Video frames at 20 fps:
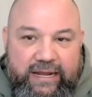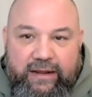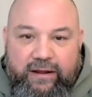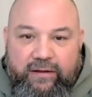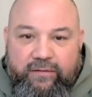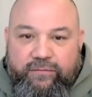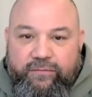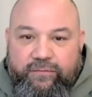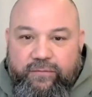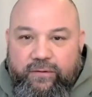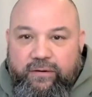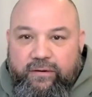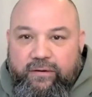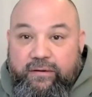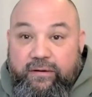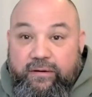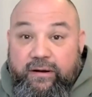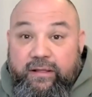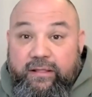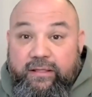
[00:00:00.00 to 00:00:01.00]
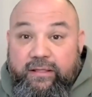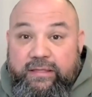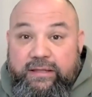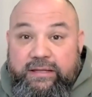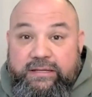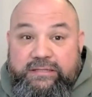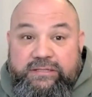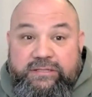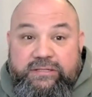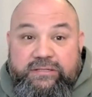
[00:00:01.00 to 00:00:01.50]
take for
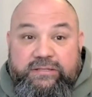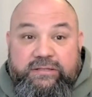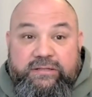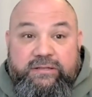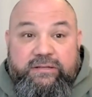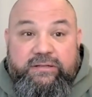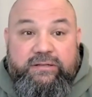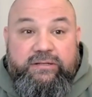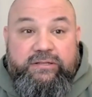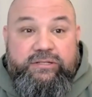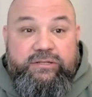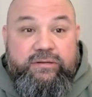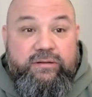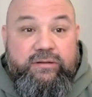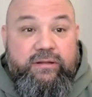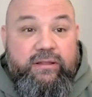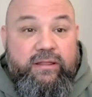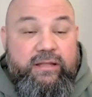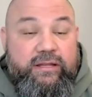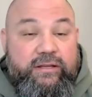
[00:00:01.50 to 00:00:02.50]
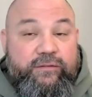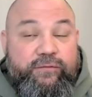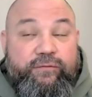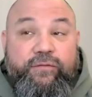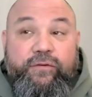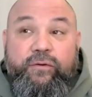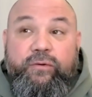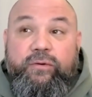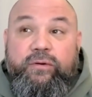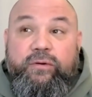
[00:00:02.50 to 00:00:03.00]
this this
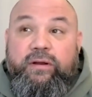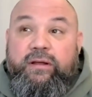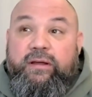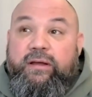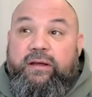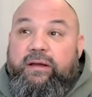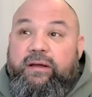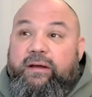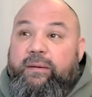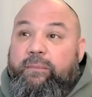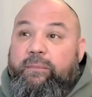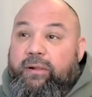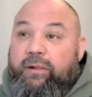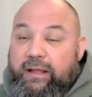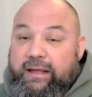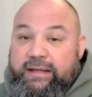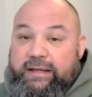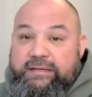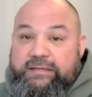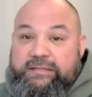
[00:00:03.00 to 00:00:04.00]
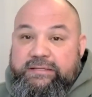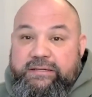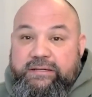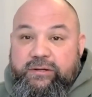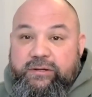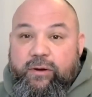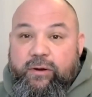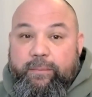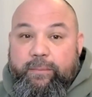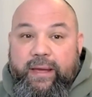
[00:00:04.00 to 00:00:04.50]
food place
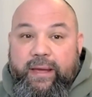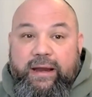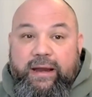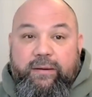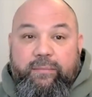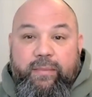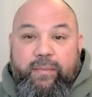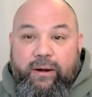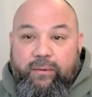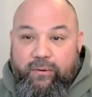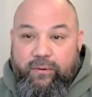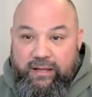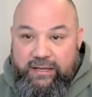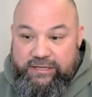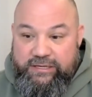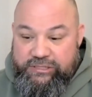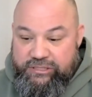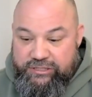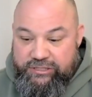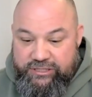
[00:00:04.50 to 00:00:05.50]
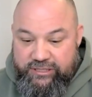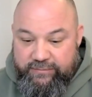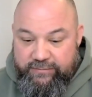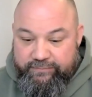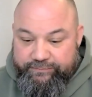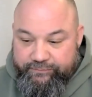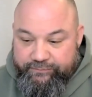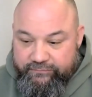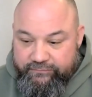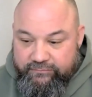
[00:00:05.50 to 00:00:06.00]
to amend my
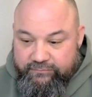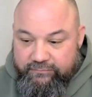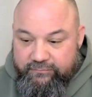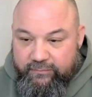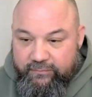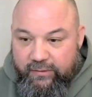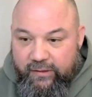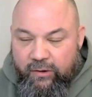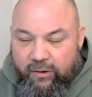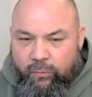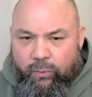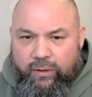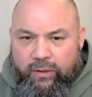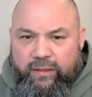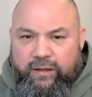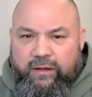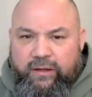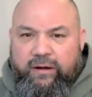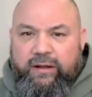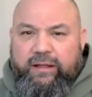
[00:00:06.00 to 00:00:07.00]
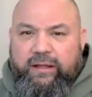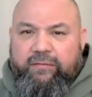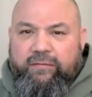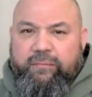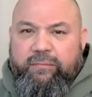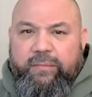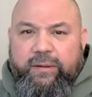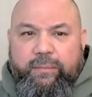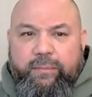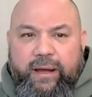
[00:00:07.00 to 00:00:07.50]
relationship? Well, they could have
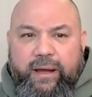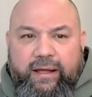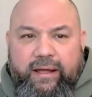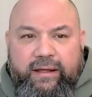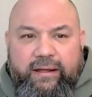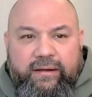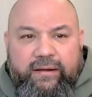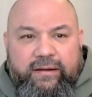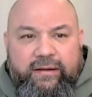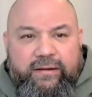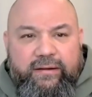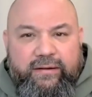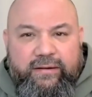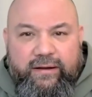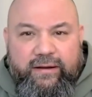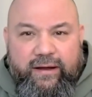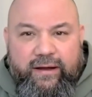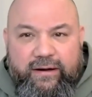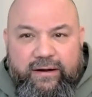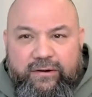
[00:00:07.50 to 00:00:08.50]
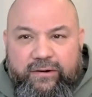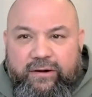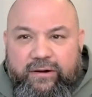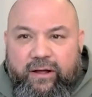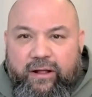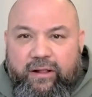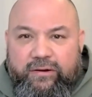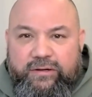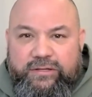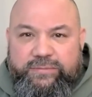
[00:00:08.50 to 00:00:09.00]
given me my hundred
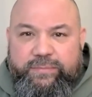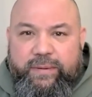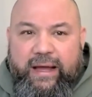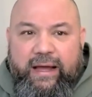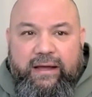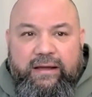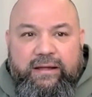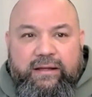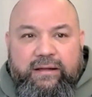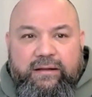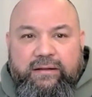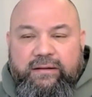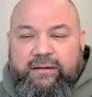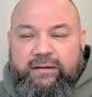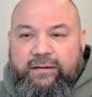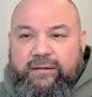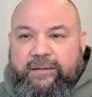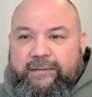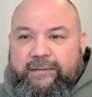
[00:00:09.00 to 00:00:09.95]
dollars back.